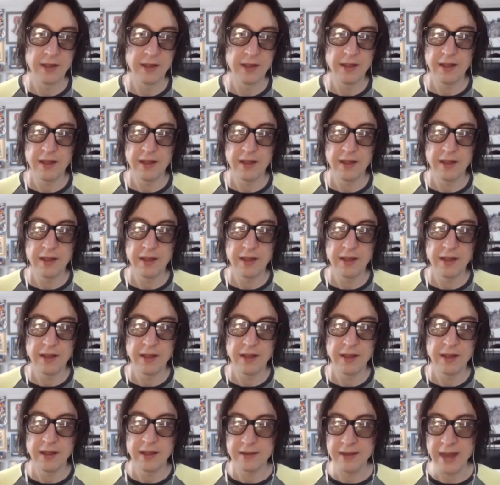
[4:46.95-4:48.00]

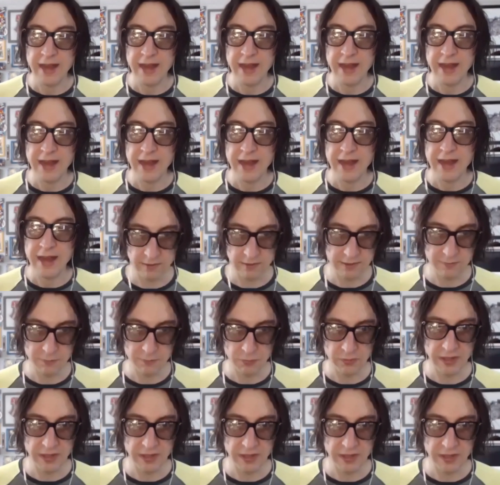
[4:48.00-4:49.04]
Now, as
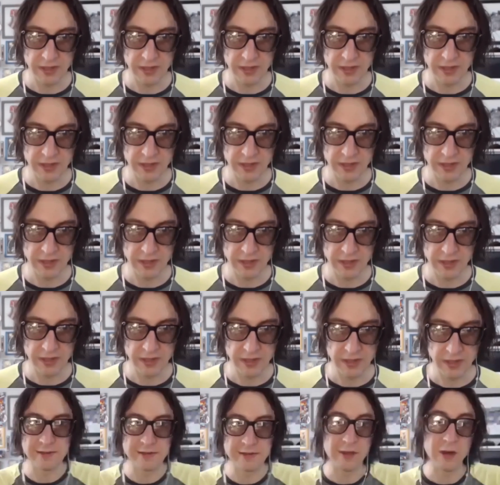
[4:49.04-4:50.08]
Apple
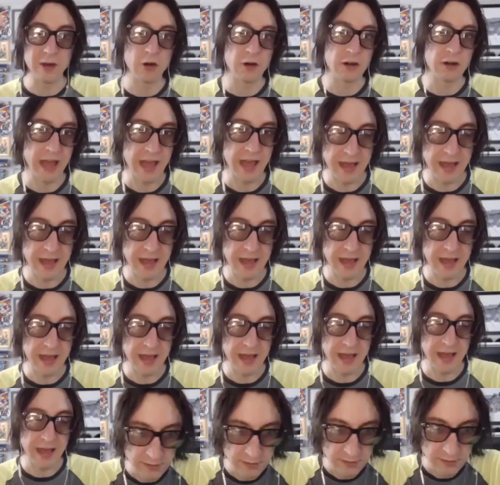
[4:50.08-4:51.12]
plans its third, and I
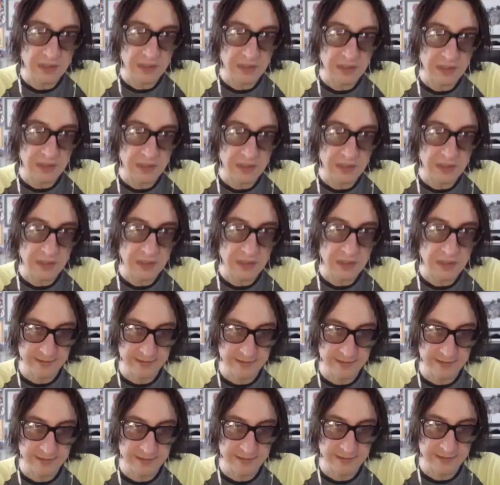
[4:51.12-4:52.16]
would assume
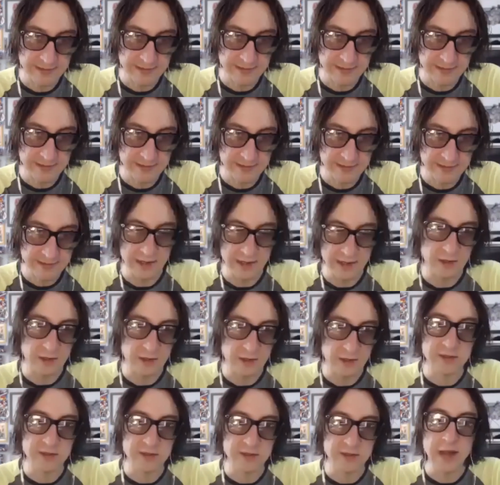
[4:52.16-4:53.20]
last
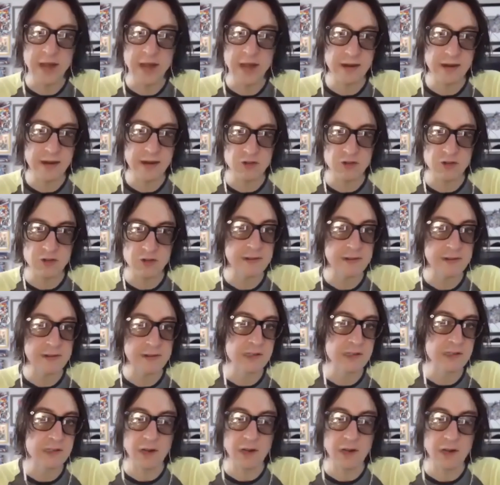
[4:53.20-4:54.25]
transition, because they're not going to
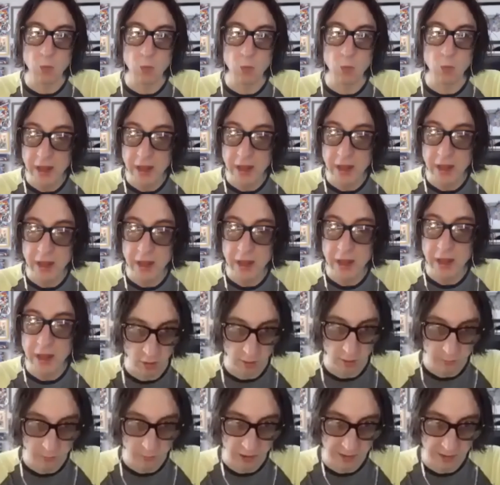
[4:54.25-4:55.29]
transition away from
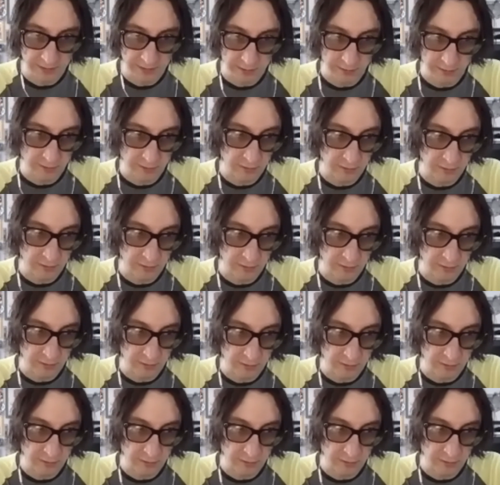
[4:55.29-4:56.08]
their own processors.